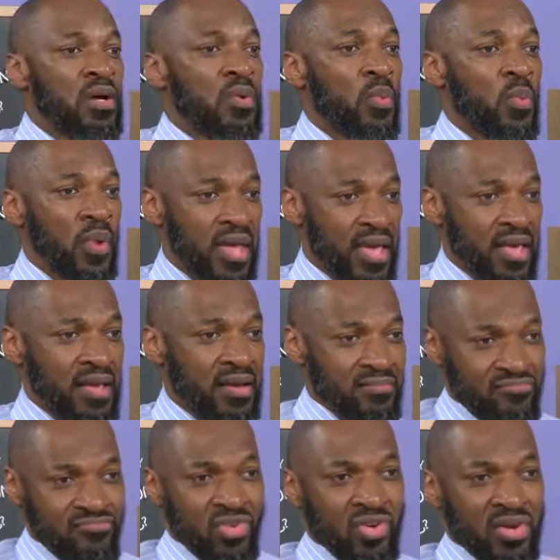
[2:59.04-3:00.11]
we,
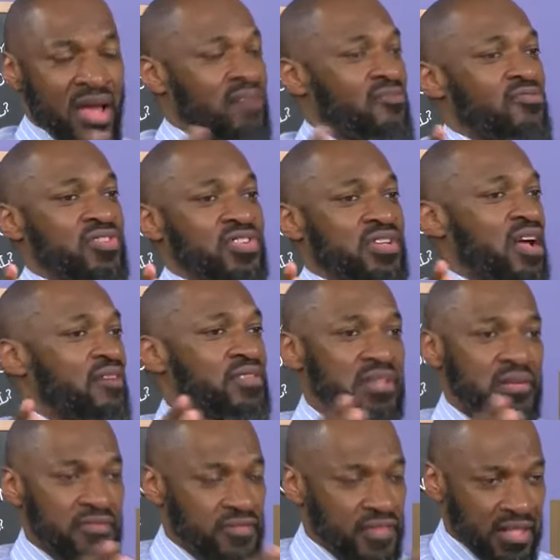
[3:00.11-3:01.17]
on average, have
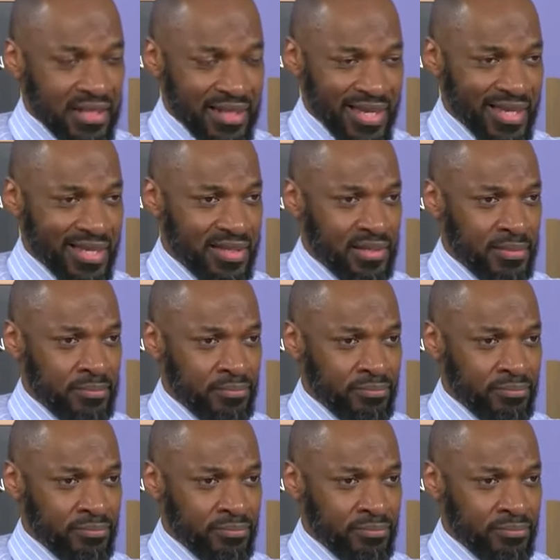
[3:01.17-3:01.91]
something like